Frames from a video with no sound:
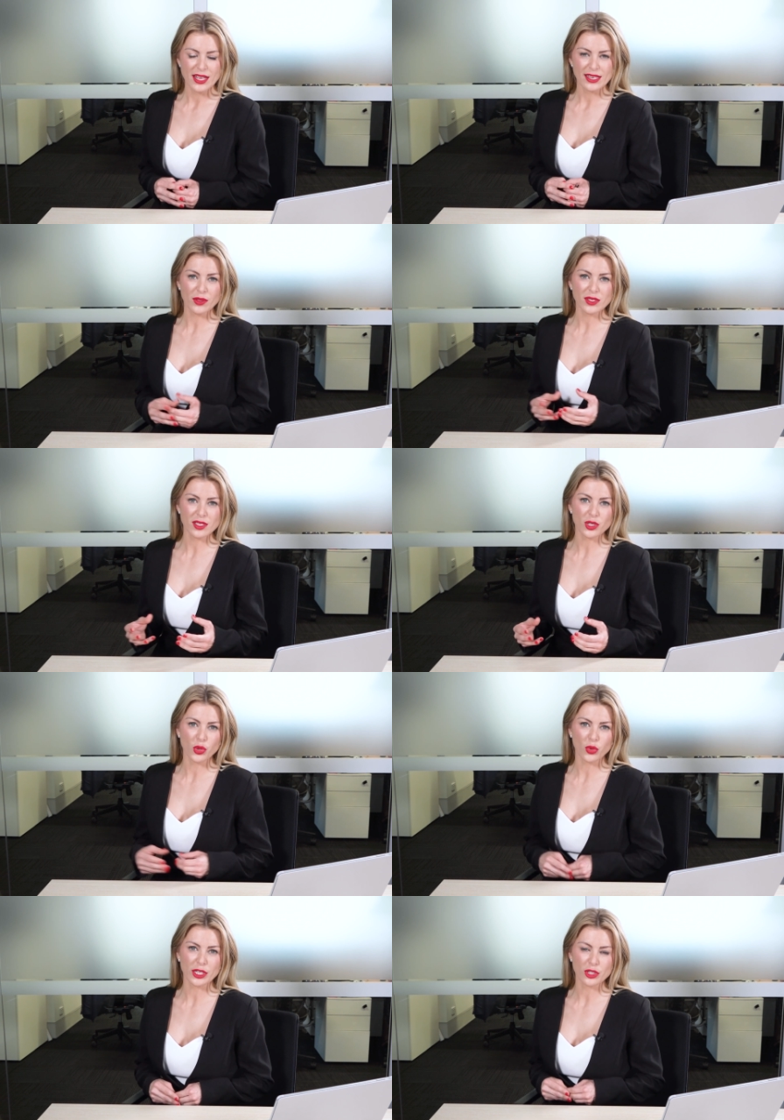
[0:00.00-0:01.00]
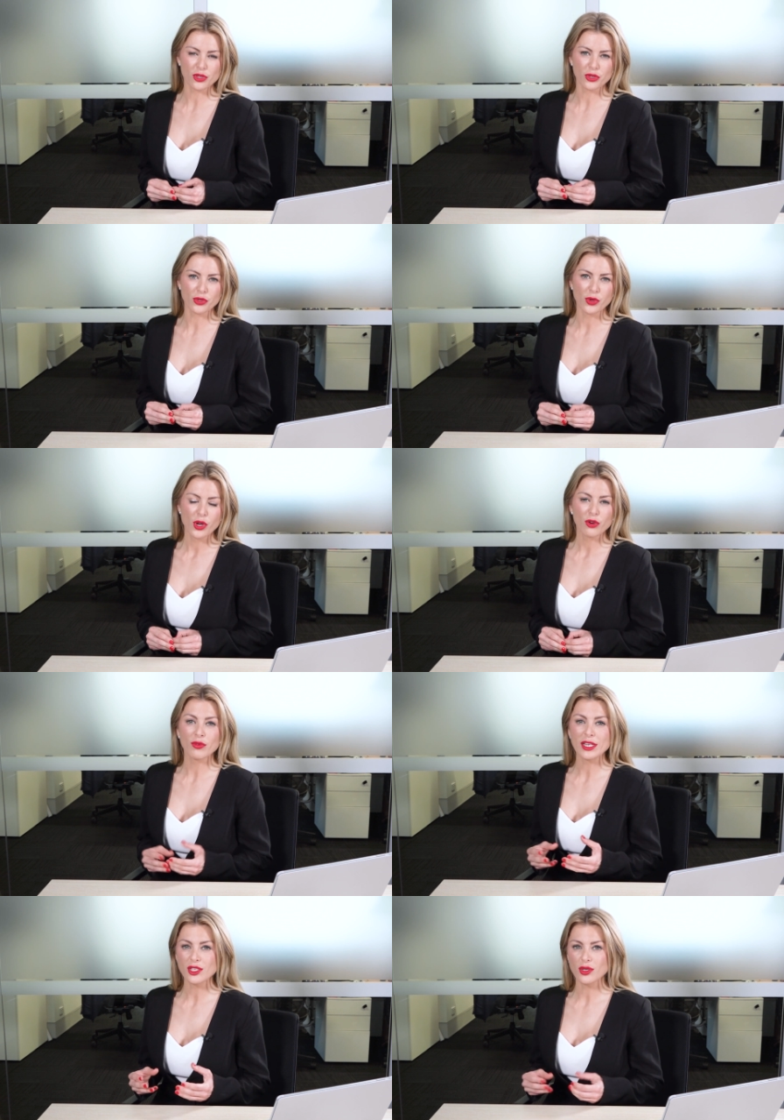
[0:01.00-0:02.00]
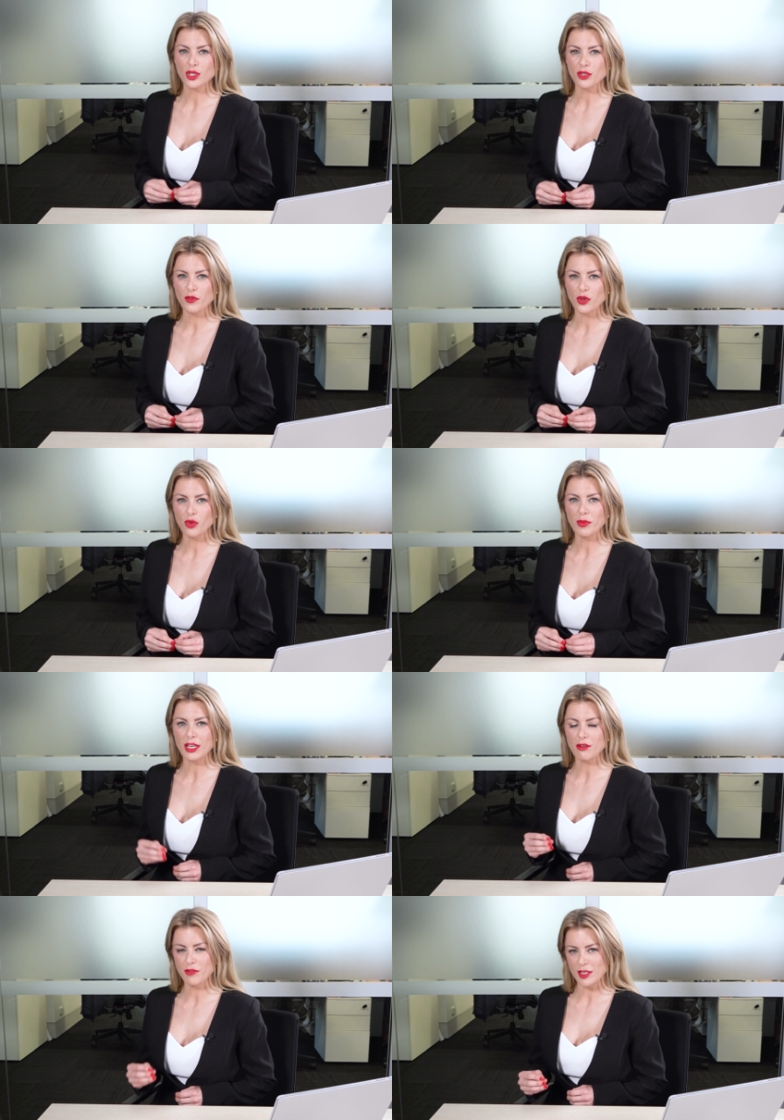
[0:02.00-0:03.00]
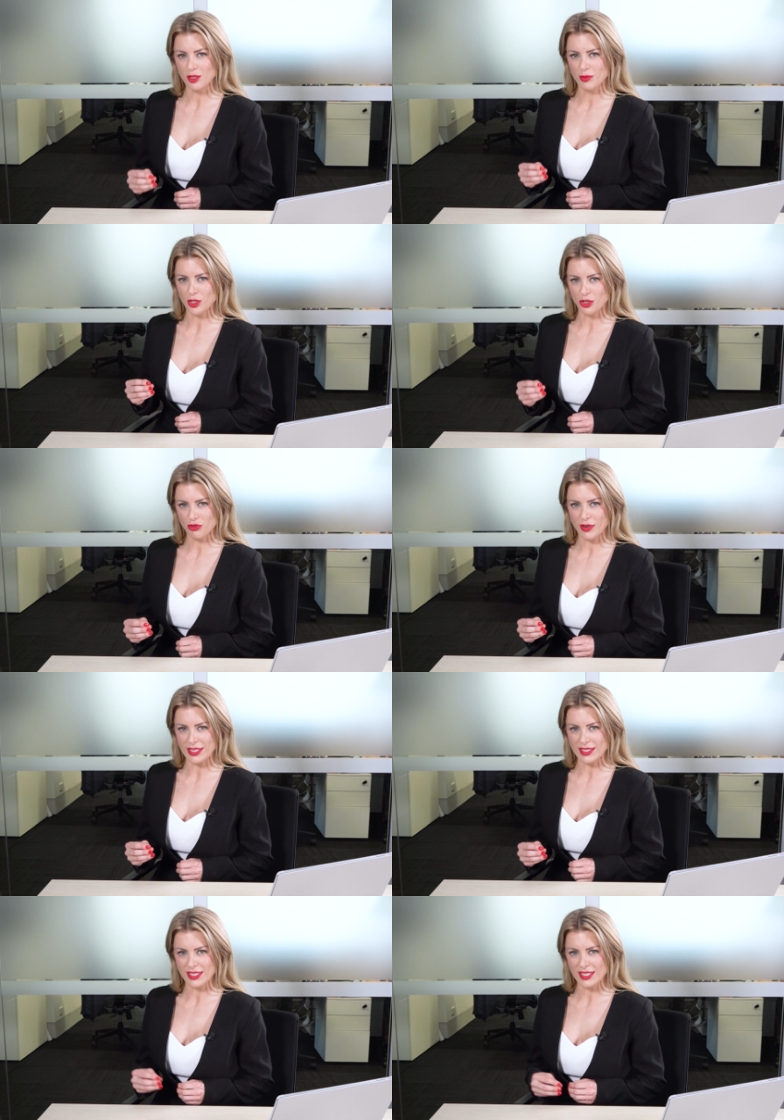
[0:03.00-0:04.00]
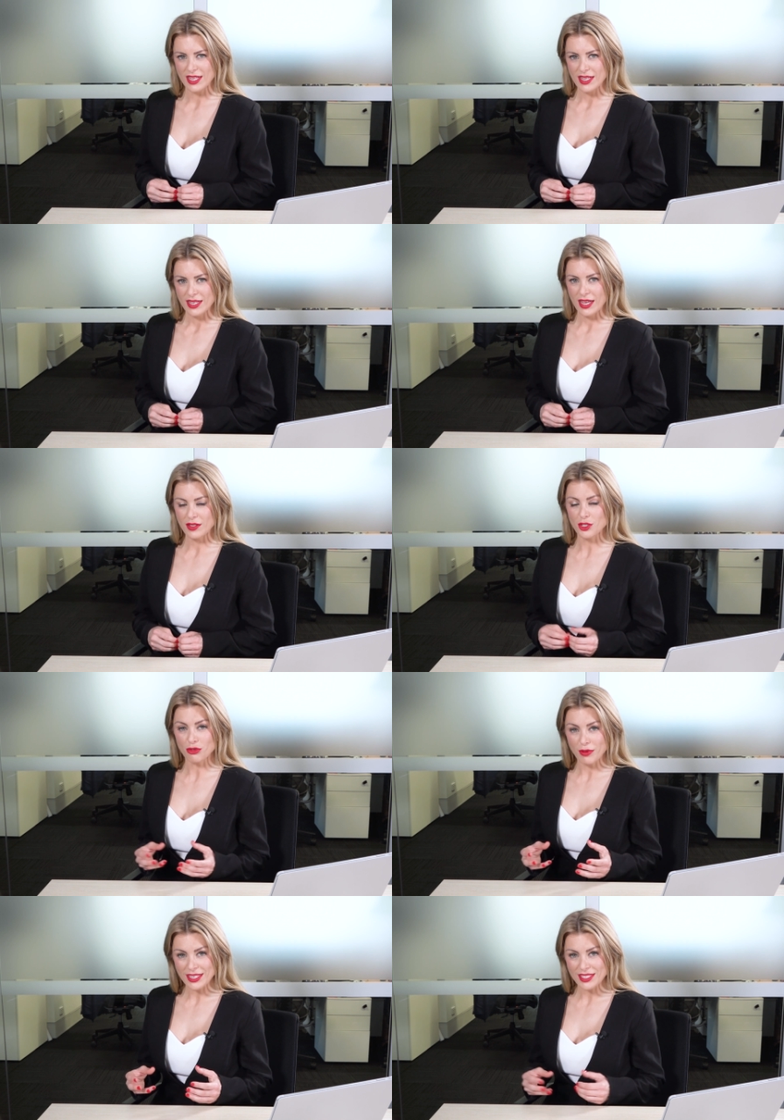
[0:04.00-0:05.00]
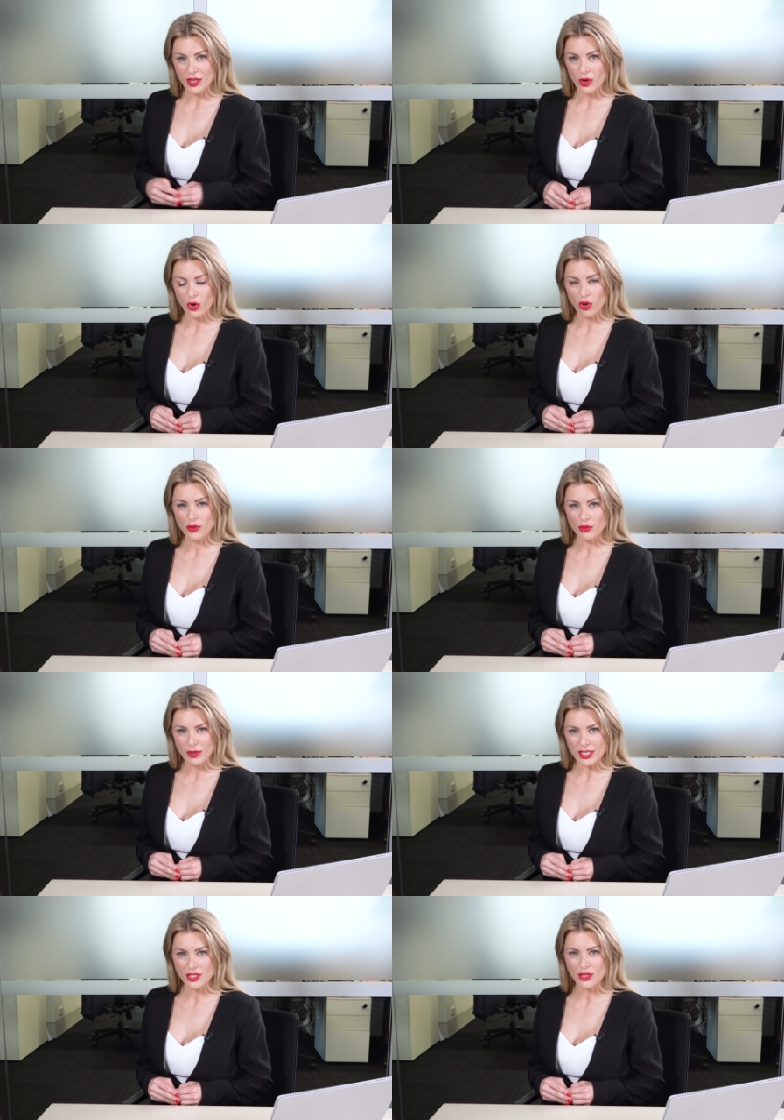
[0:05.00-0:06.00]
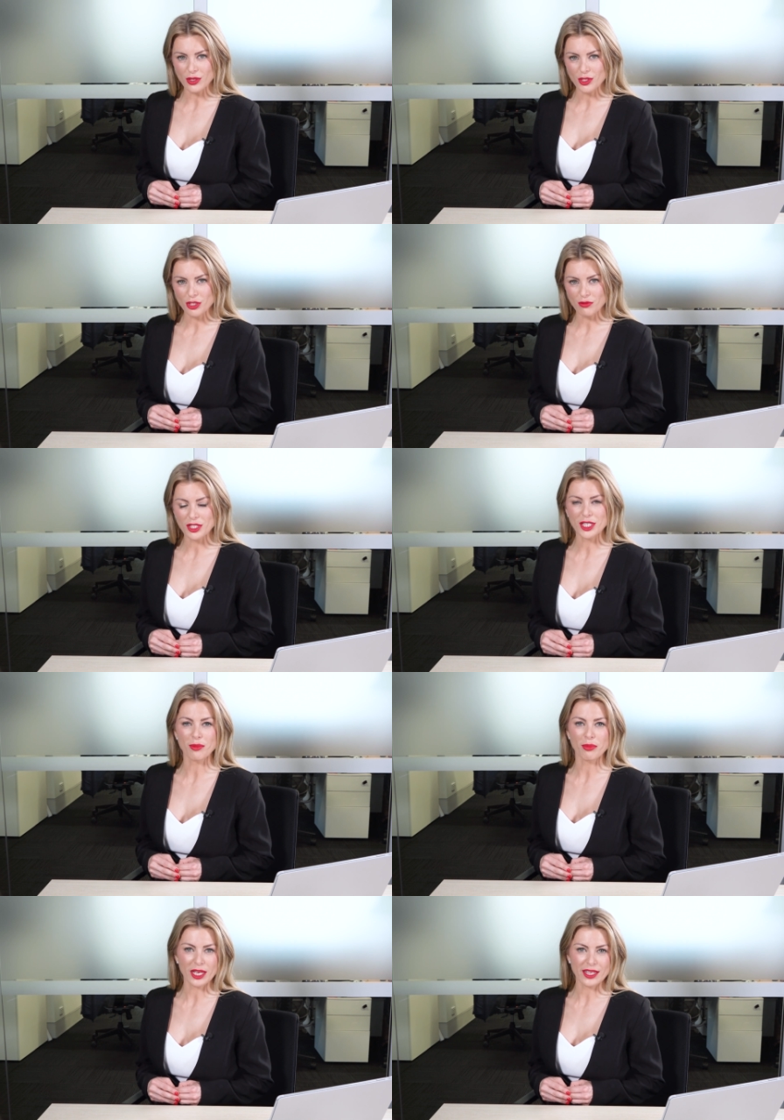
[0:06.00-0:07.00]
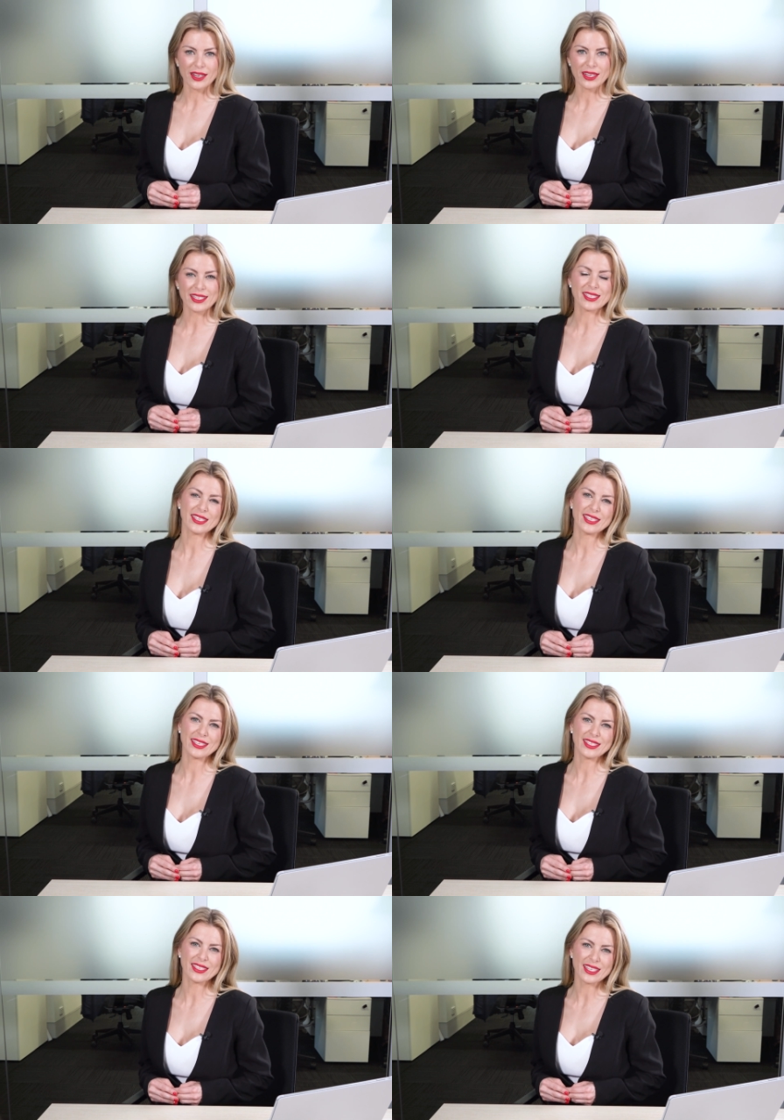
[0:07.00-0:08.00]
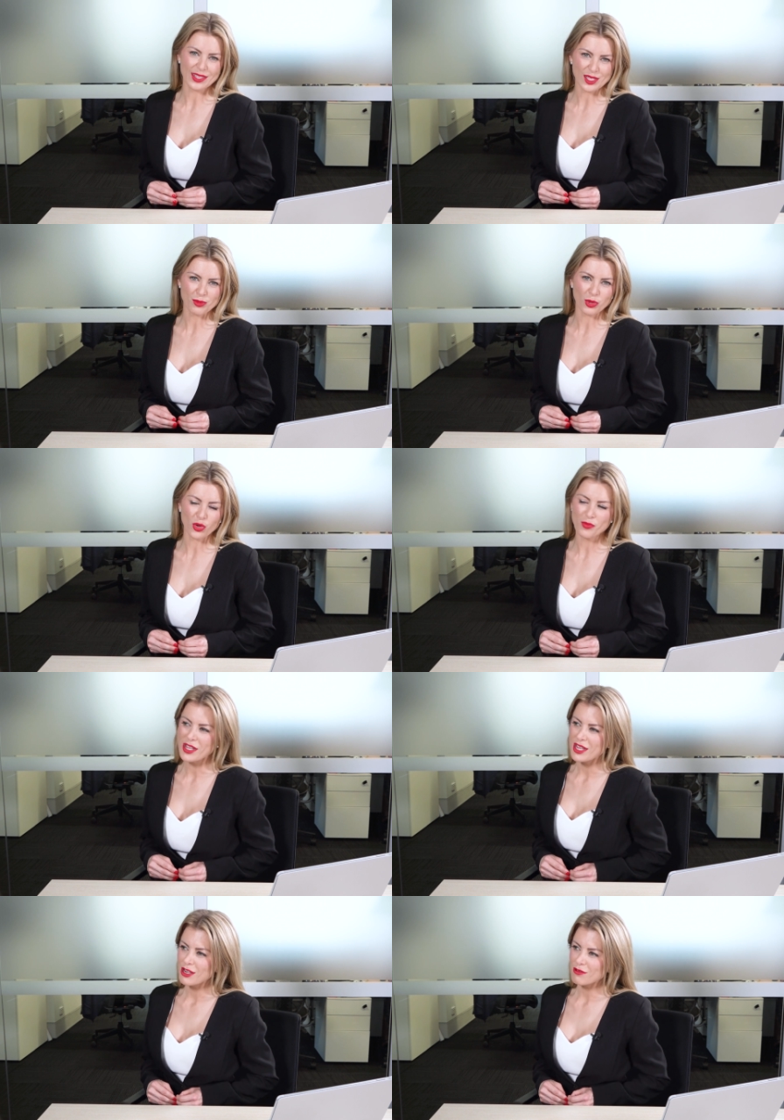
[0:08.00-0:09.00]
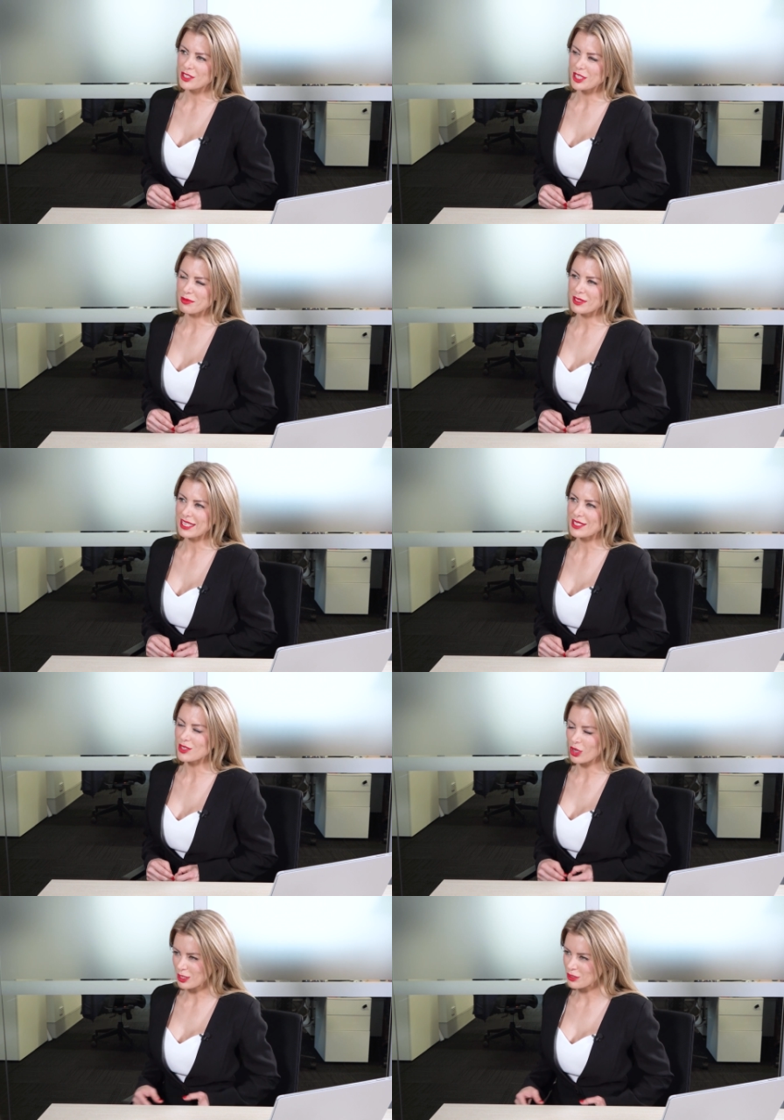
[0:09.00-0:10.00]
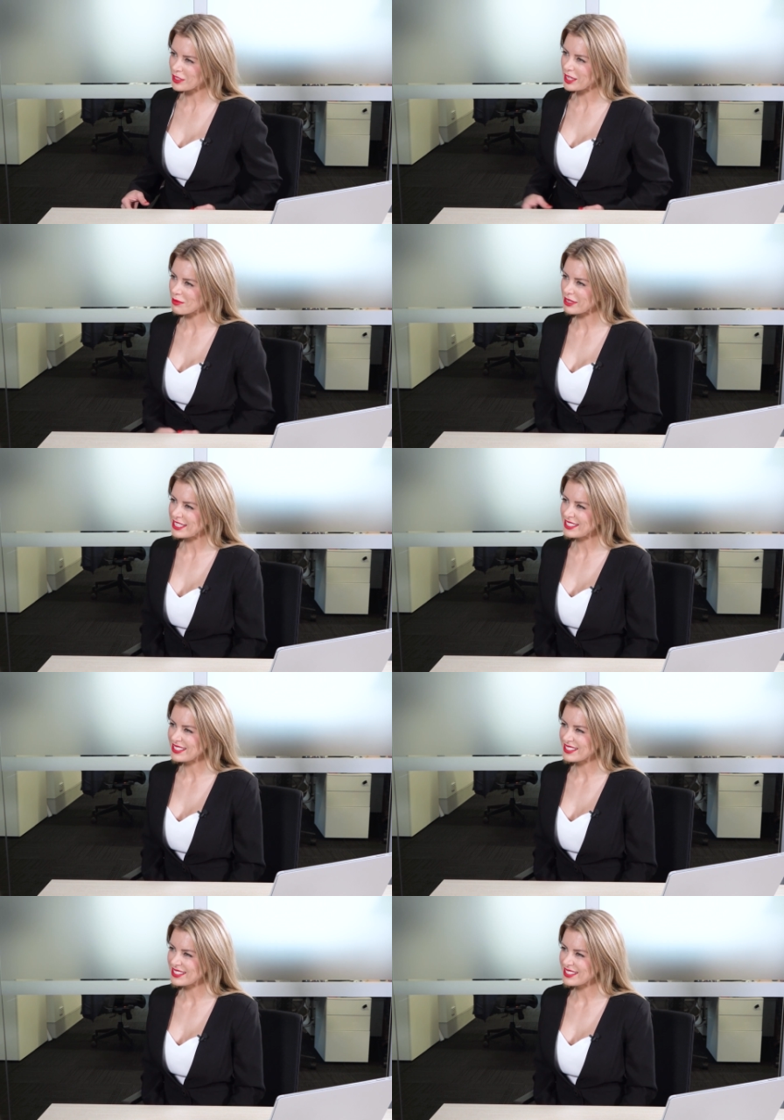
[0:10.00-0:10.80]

Now, this is according to research firm Investment Trends. And the Director of Research, Recep Peker, is here to tell us more. Recep, thanks so much for your coming in.